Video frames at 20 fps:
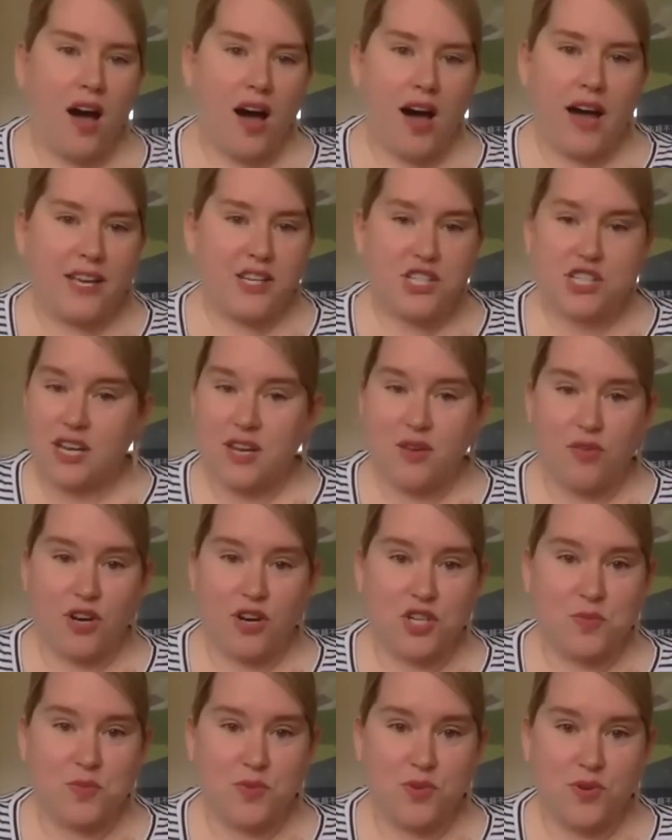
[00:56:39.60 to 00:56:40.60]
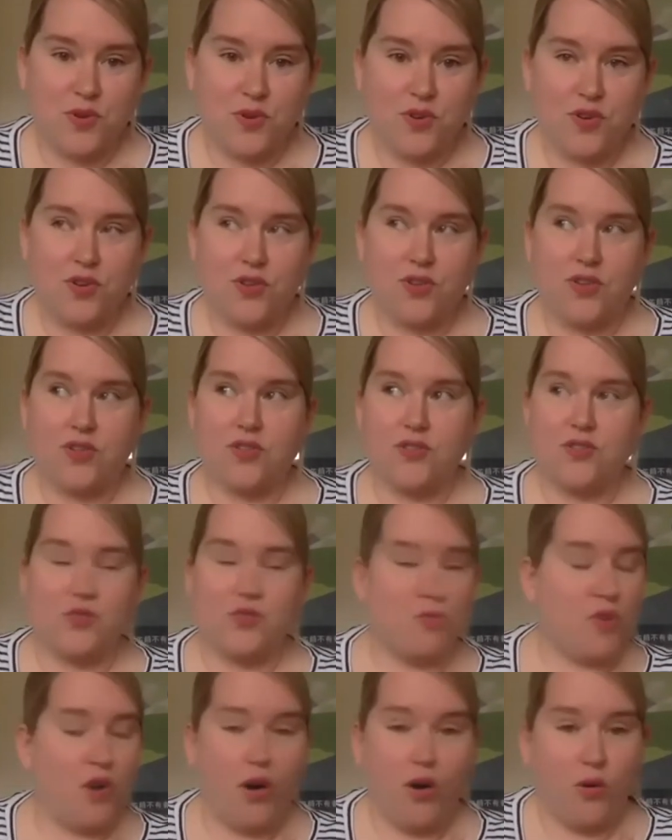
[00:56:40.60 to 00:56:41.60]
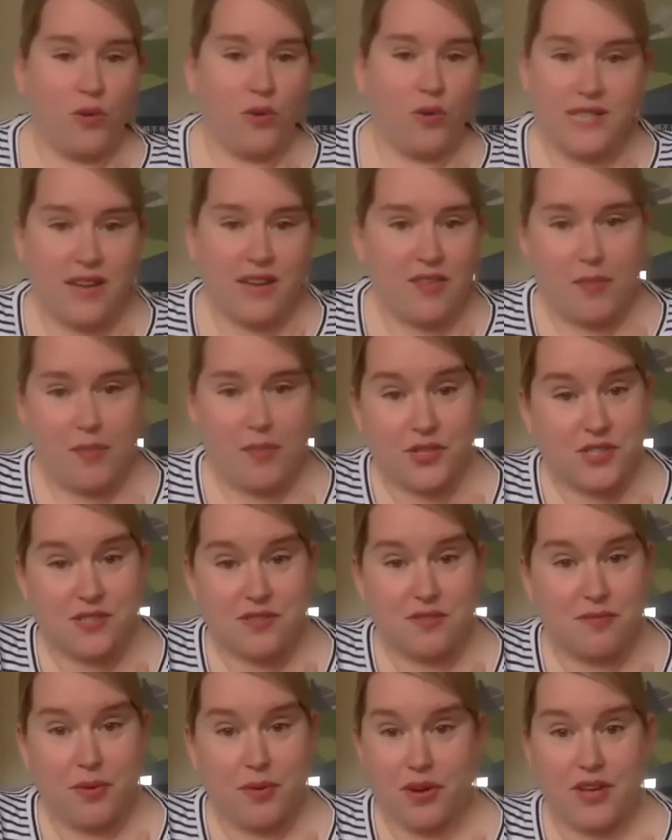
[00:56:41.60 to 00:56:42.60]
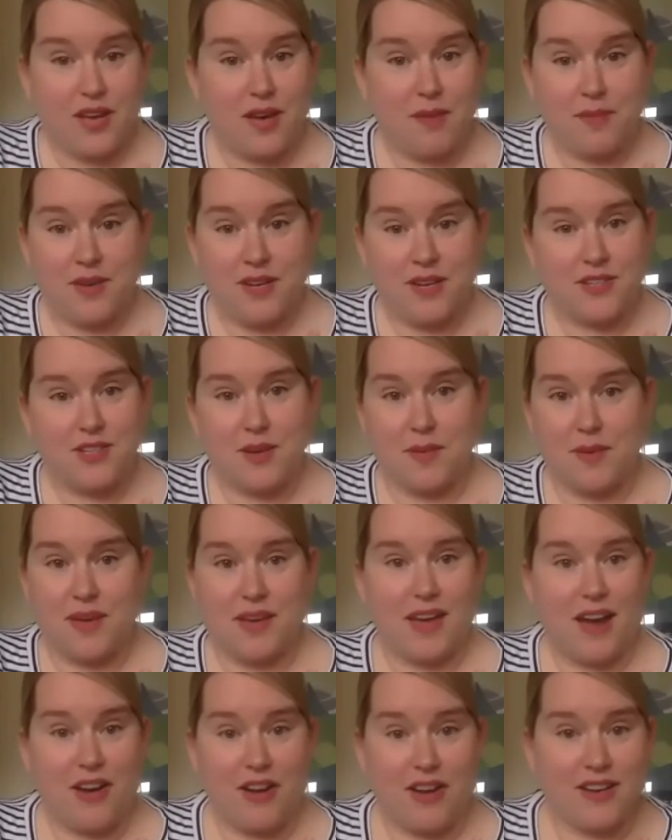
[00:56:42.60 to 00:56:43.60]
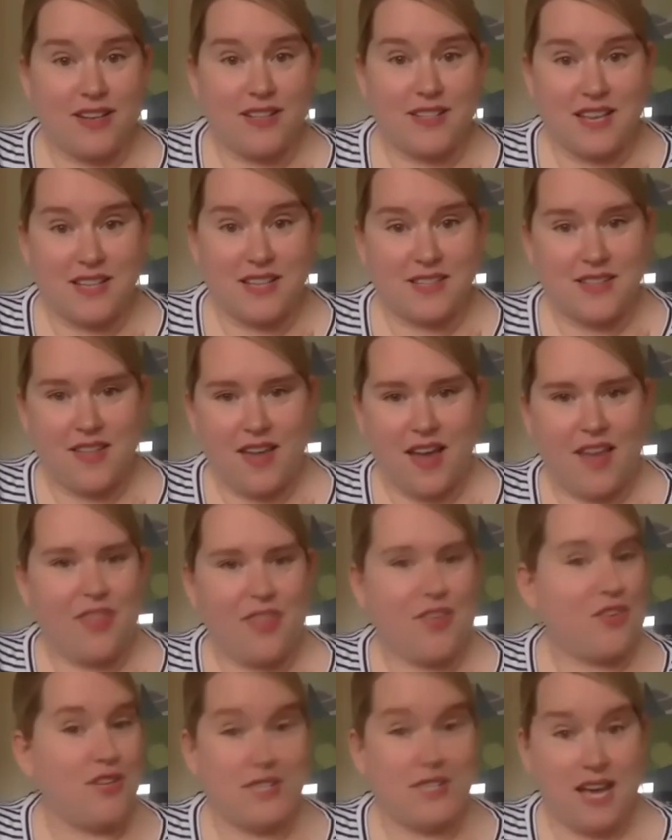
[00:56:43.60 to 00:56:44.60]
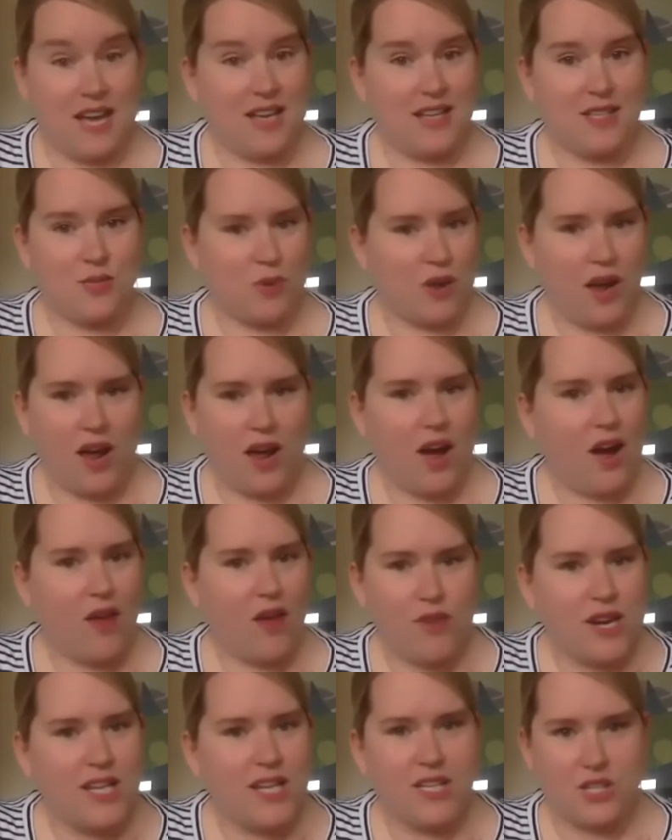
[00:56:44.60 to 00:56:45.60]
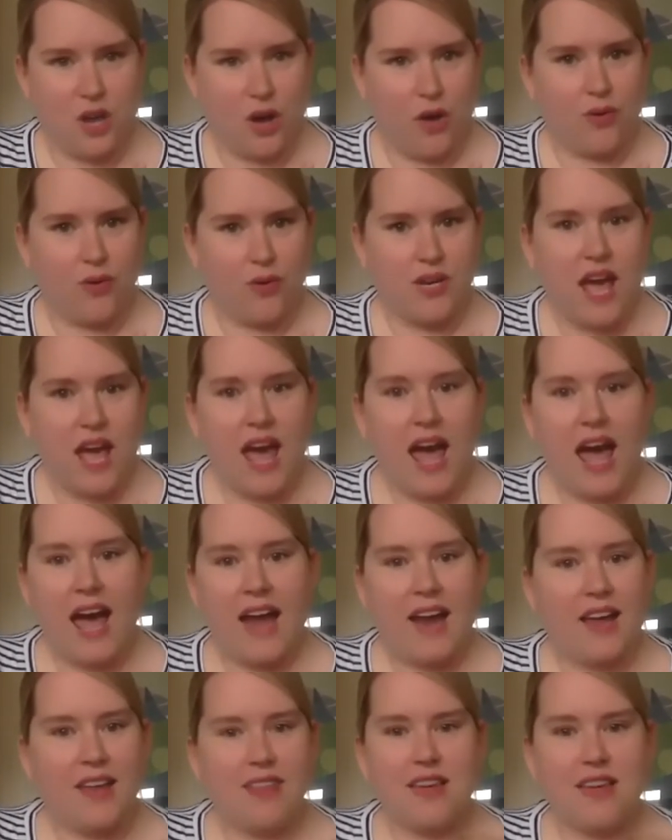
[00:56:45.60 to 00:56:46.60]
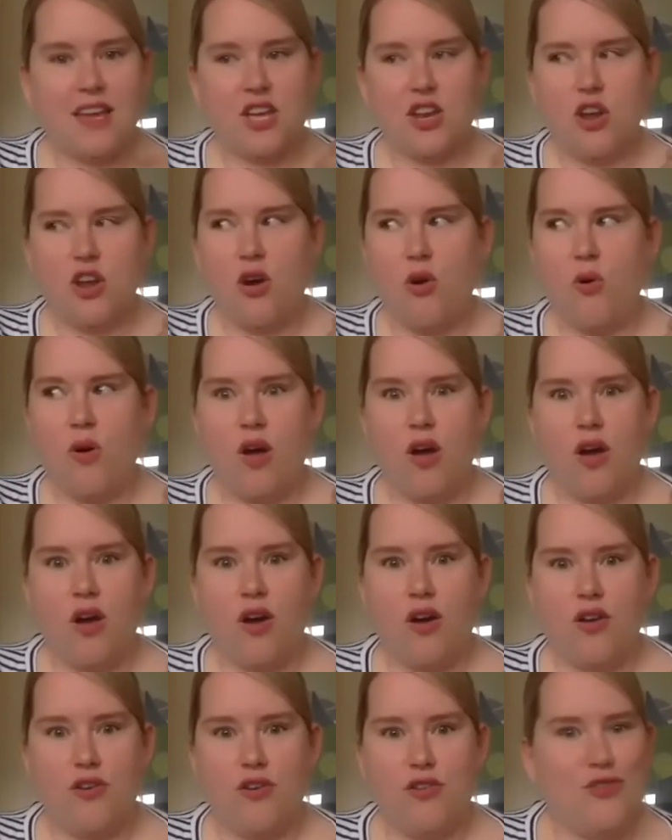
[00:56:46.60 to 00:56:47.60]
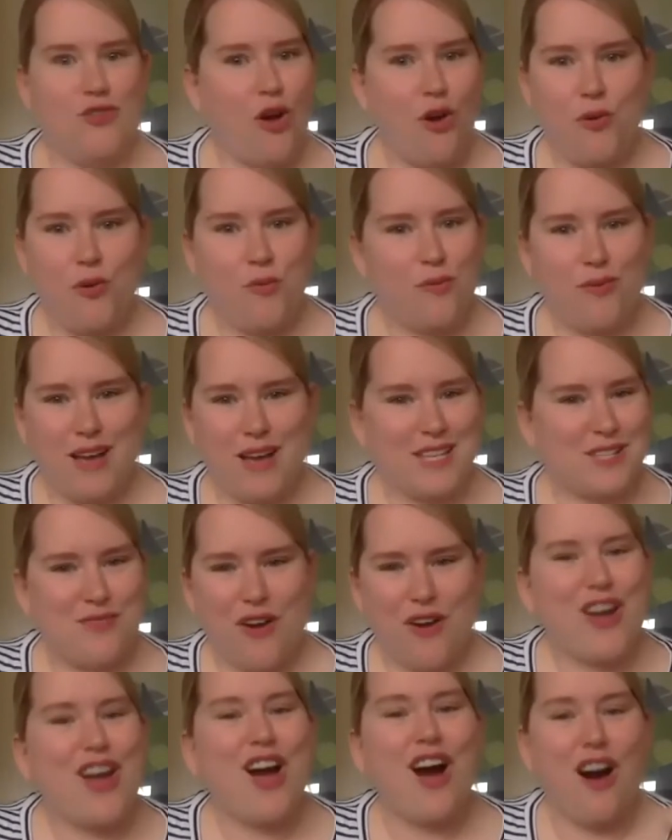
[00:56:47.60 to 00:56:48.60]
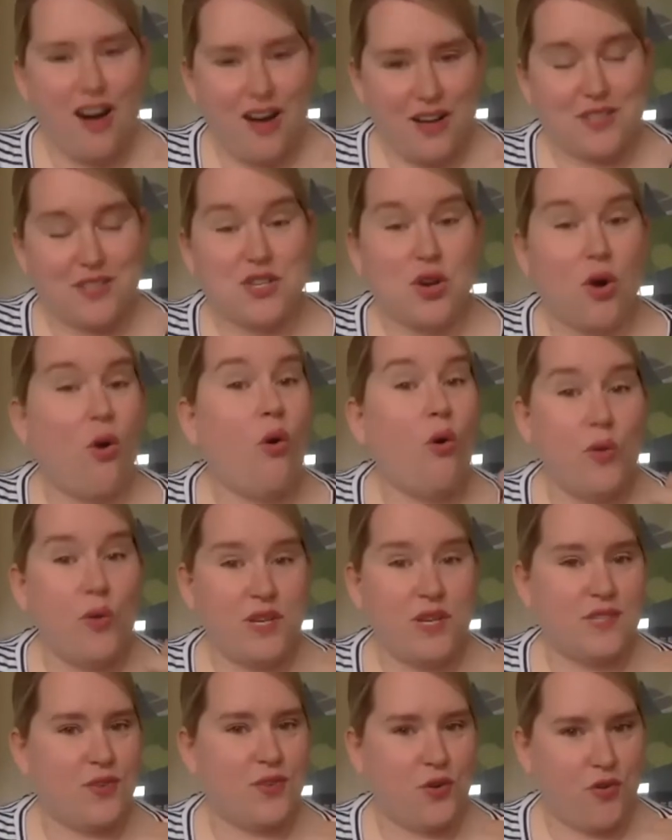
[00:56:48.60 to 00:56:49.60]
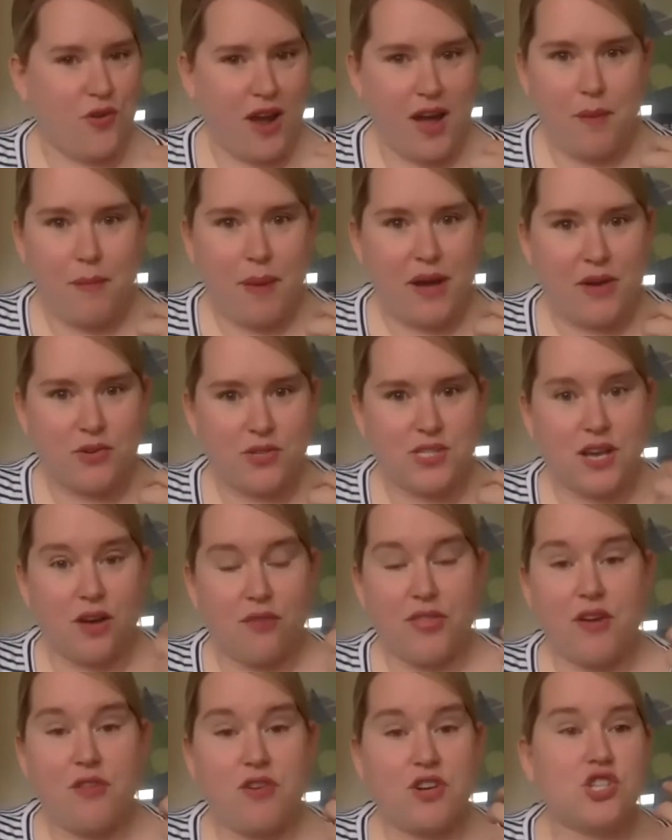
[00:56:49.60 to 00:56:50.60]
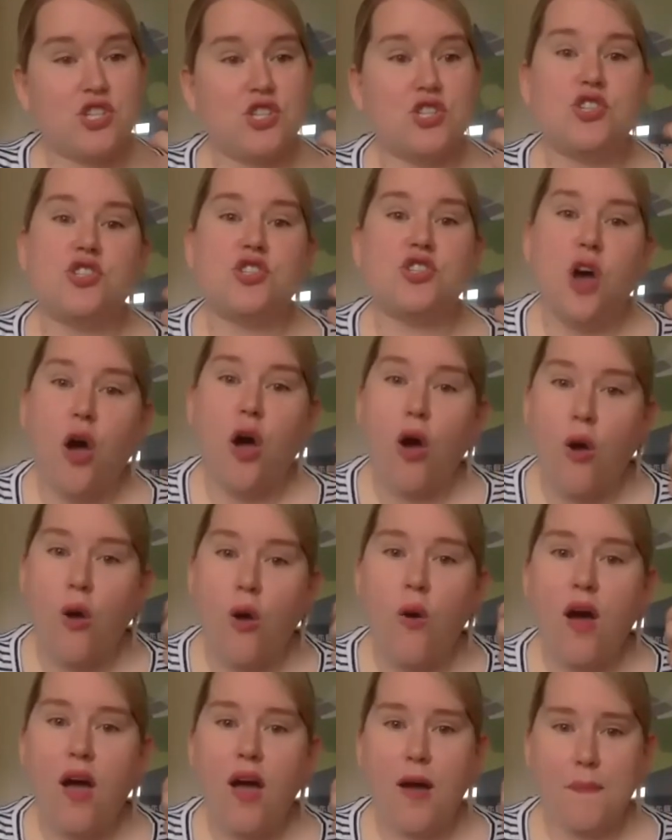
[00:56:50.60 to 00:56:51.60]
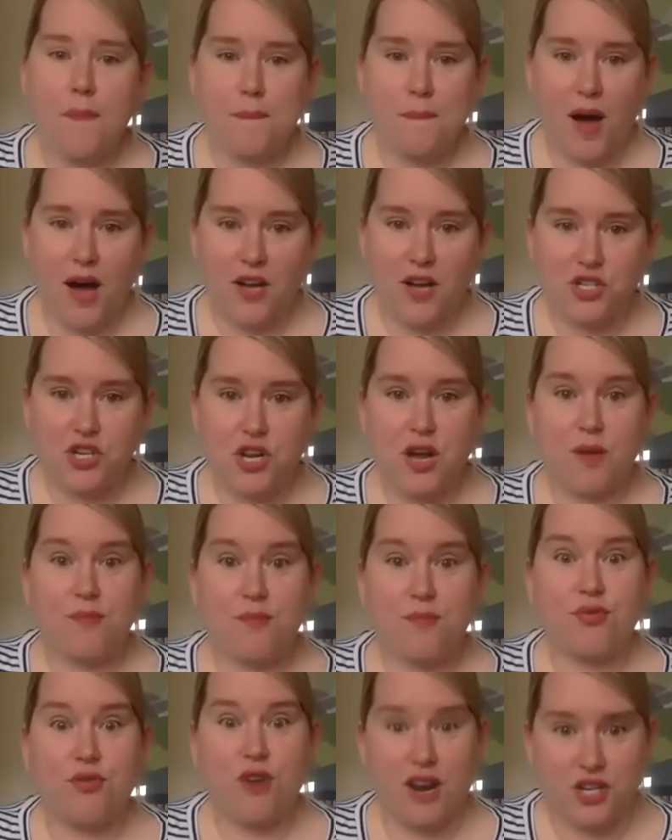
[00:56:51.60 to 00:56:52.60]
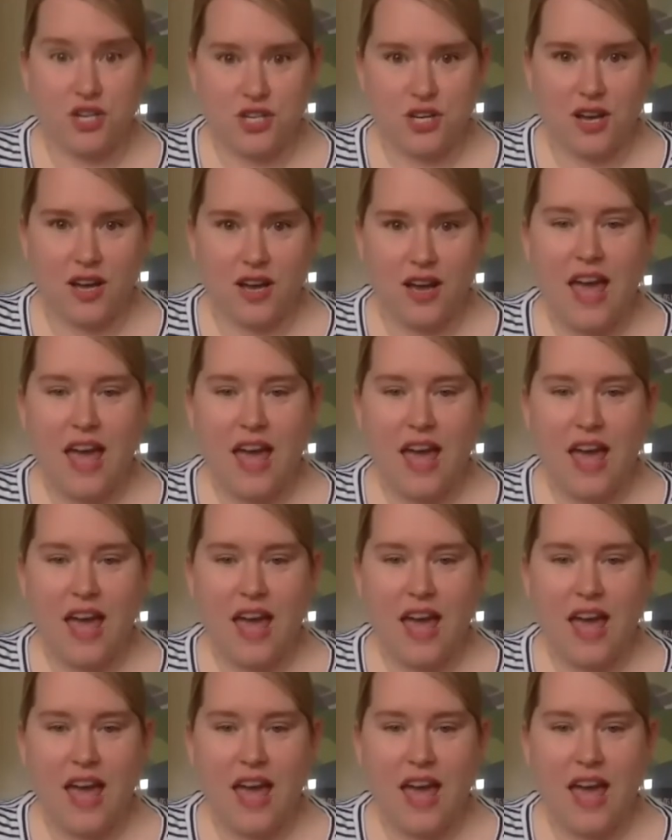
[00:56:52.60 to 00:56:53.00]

Jenny Rushmore, do not always have a positive body image. I mean, Carrie can attest to that. There are days when I really don't. And I think, you know, it's very hard to always feel great about yourself. There is so much pressure,